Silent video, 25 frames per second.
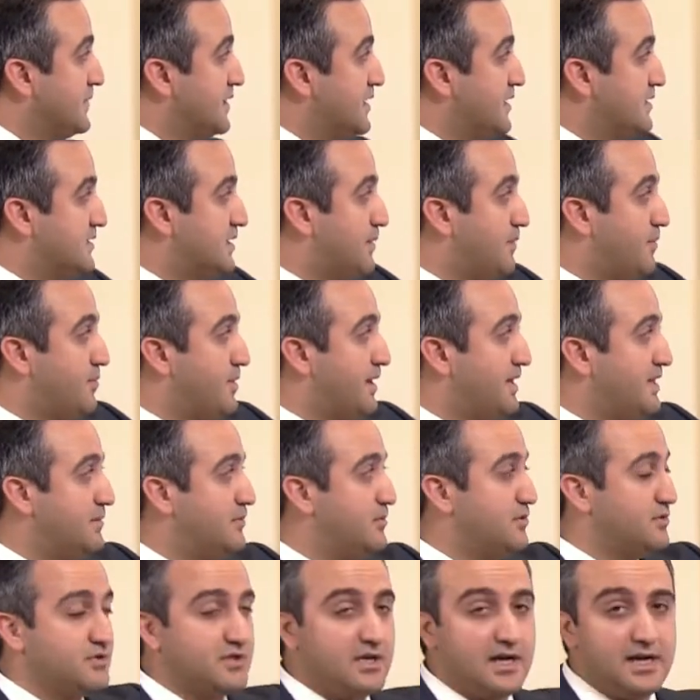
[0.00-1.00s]

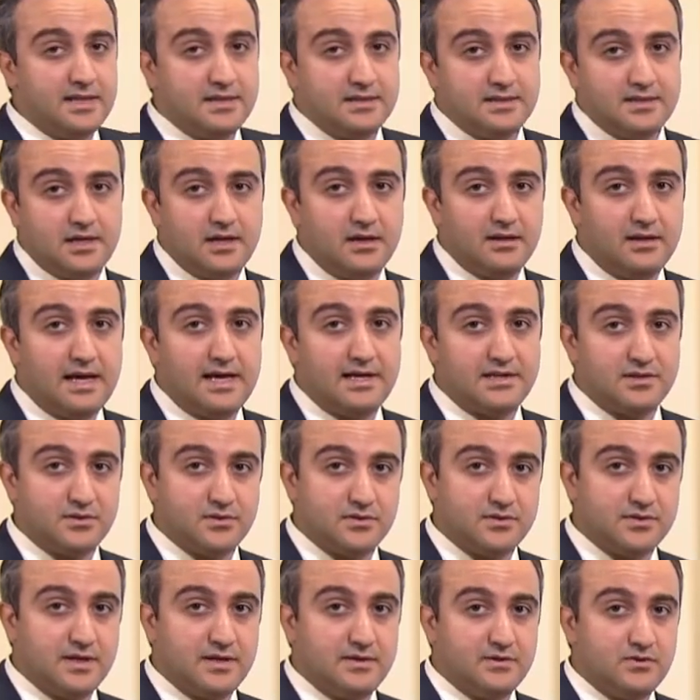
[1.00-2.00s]
subependymal giant cell
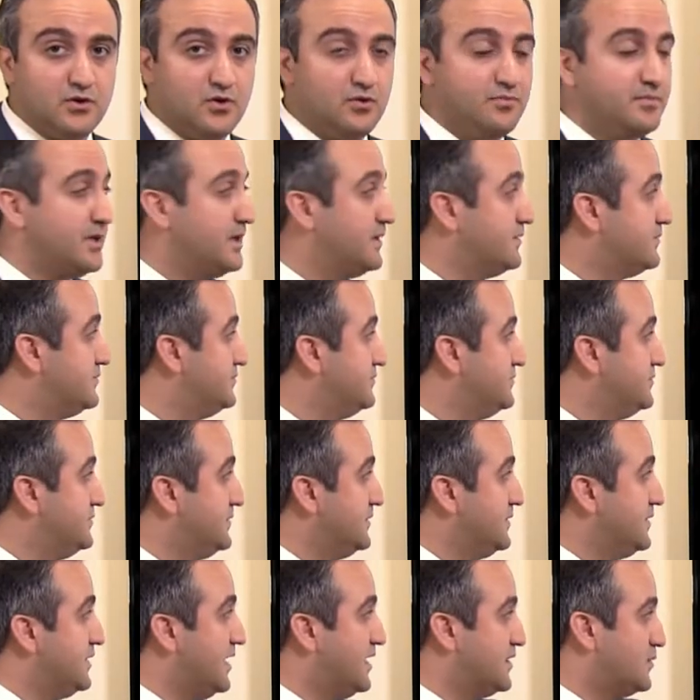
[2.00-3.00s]
astrocytoma,
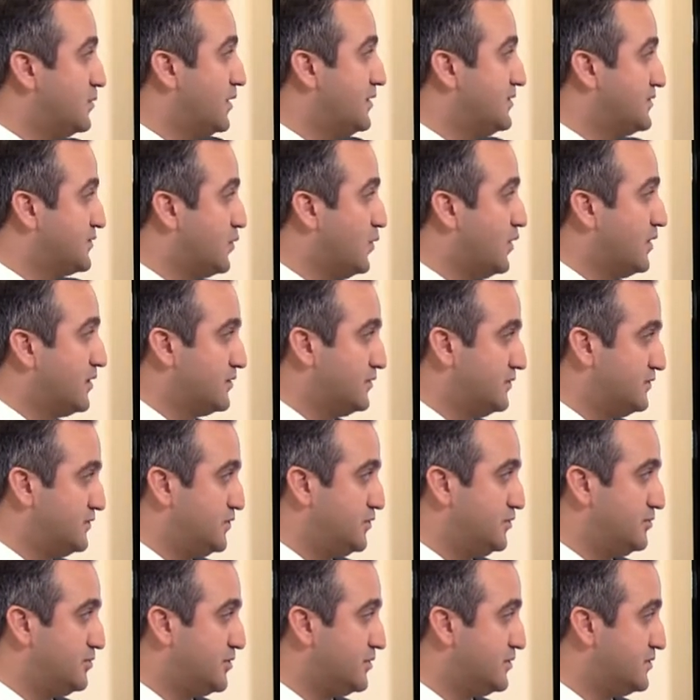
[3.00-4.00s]
as well as cortical
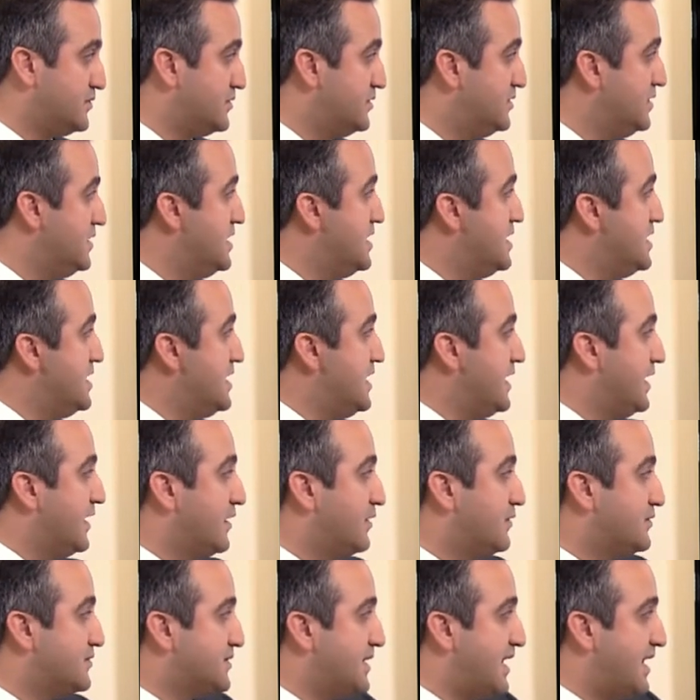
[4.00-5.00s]
tubers. You can
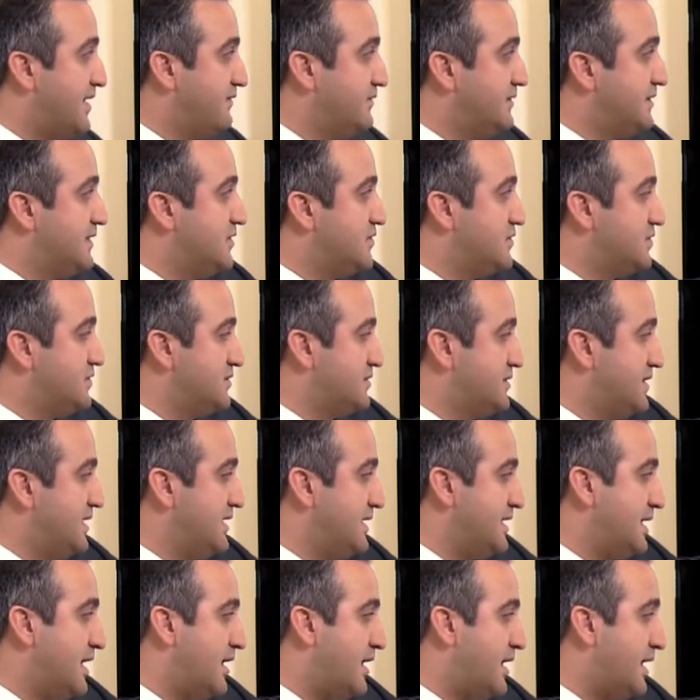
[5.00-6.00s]
also have lesions in
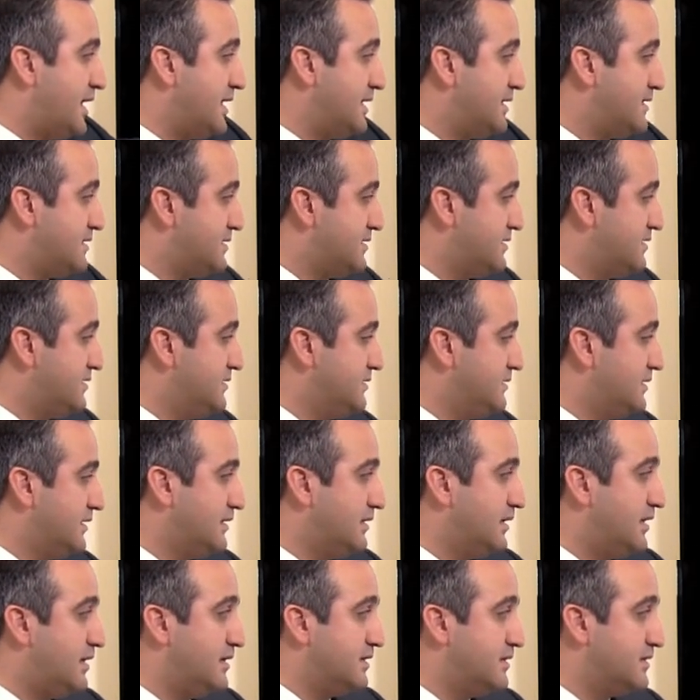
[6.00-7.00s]
the eyes, the
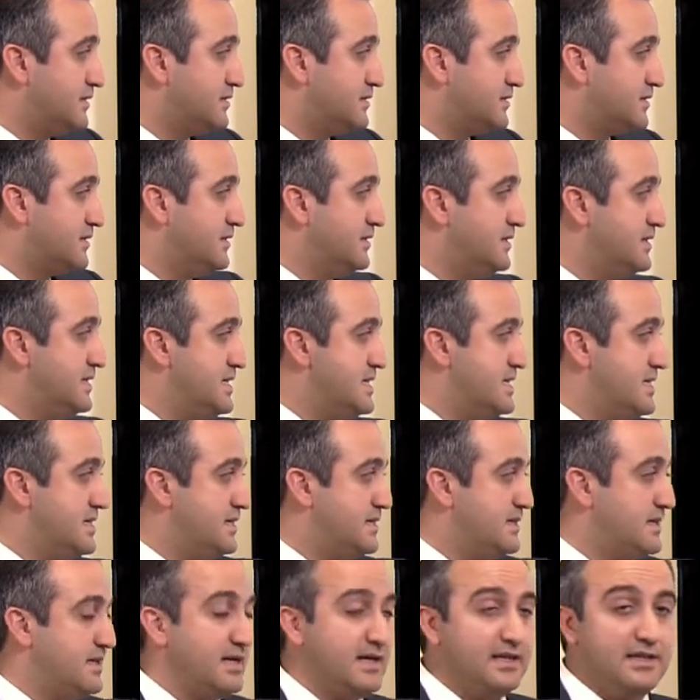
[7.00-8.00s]
lungs.
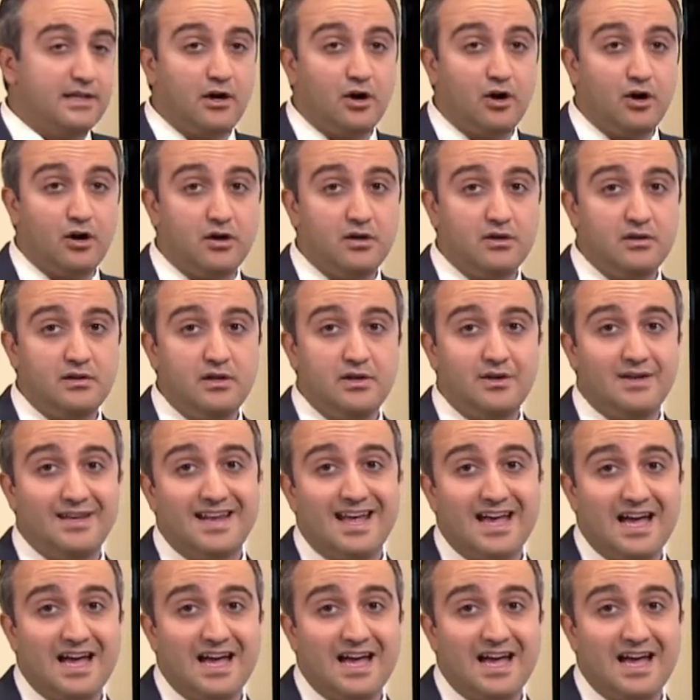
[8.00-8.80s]
In the heart, you can